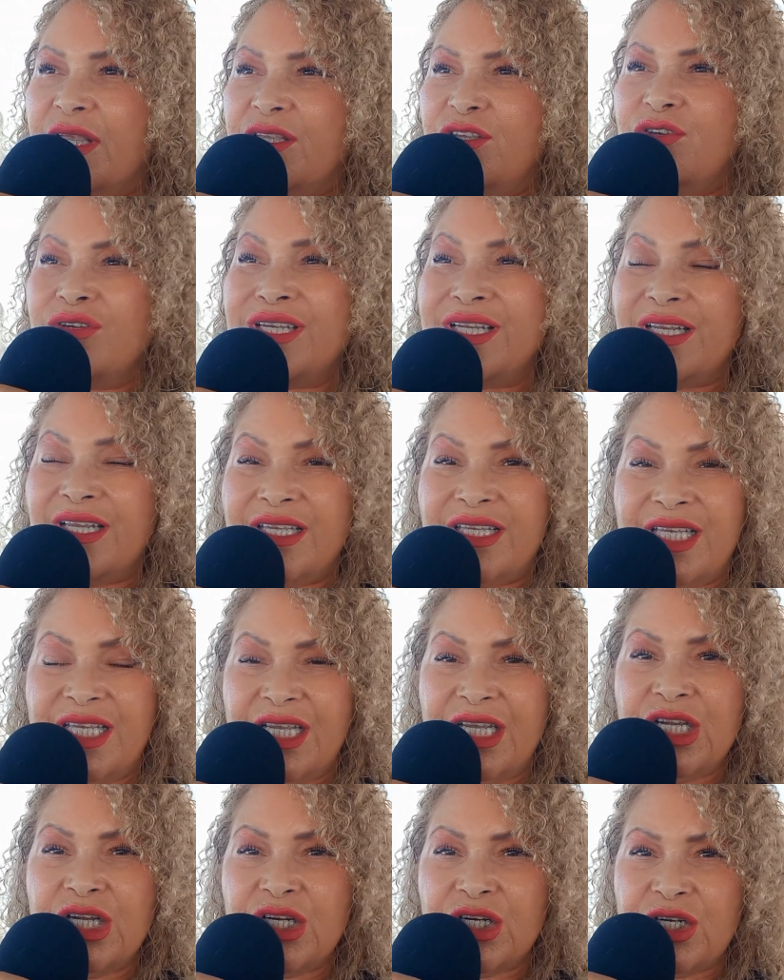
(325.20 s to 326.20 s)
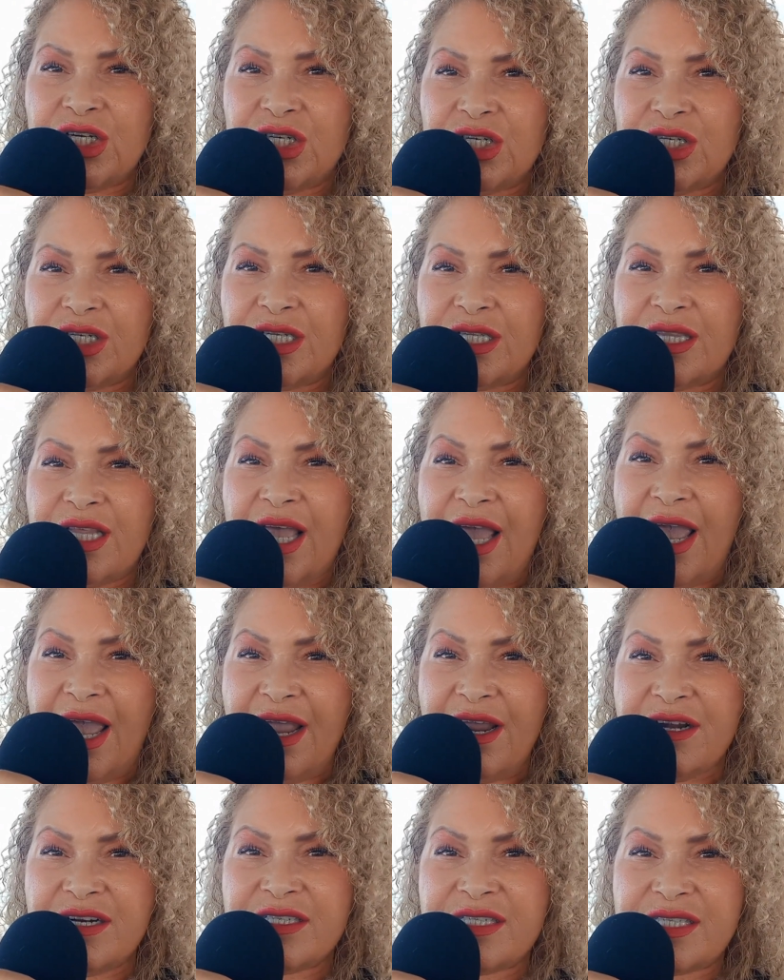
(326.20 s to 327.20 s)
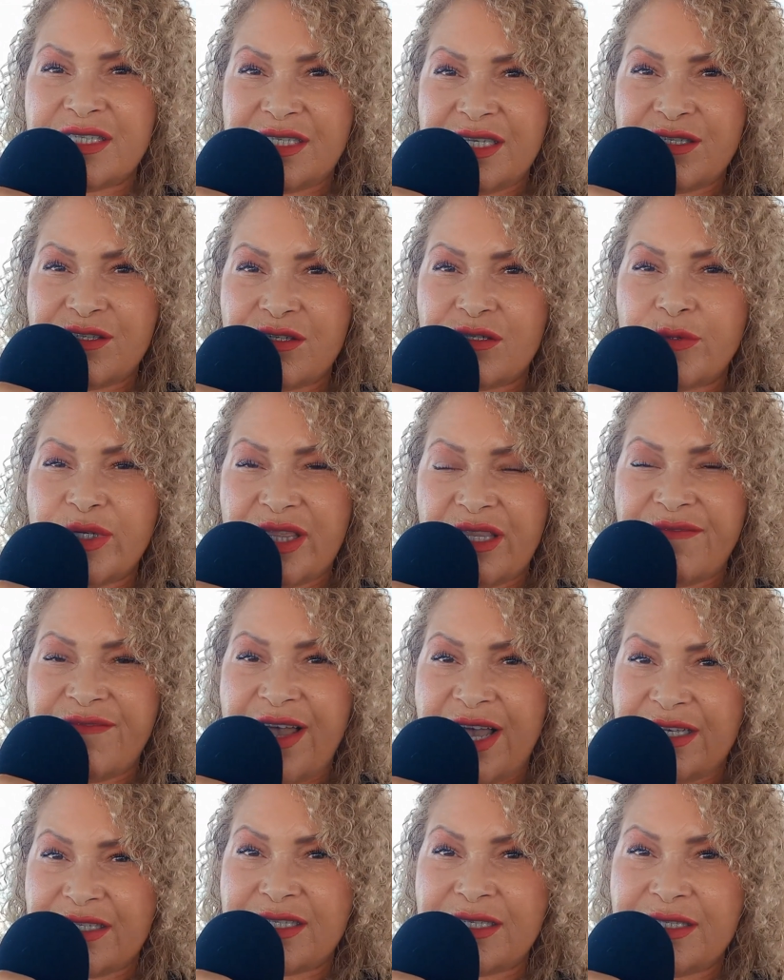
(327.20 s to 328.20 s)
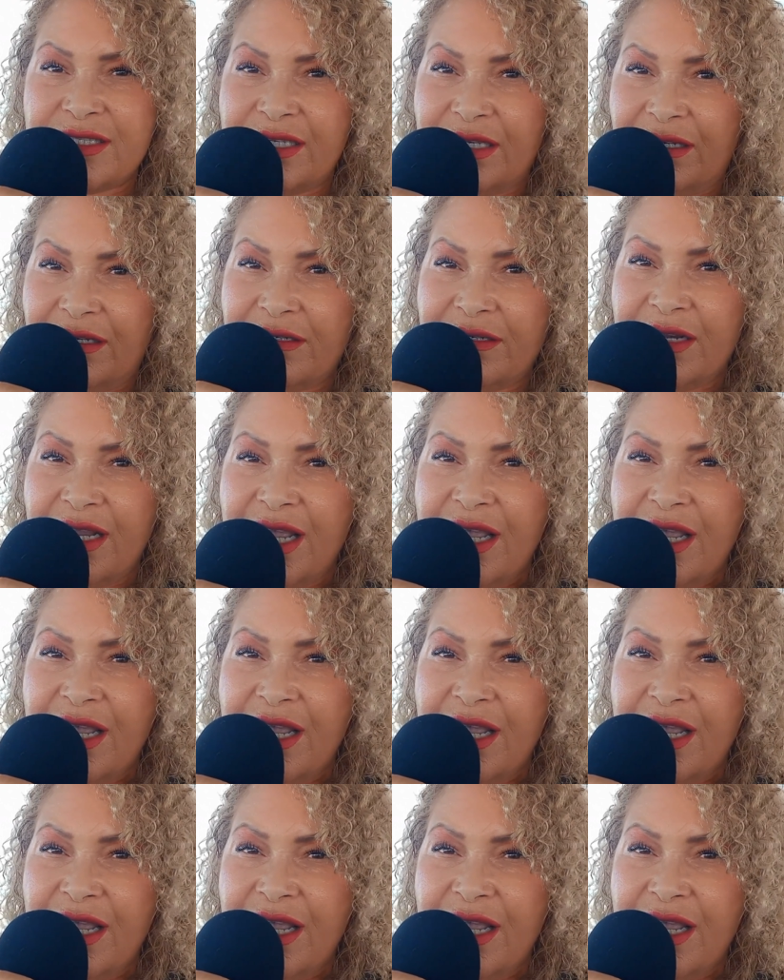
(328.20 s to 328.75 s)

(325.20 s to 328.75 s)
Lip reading: you could hear the hair sizzle with the Vaseline.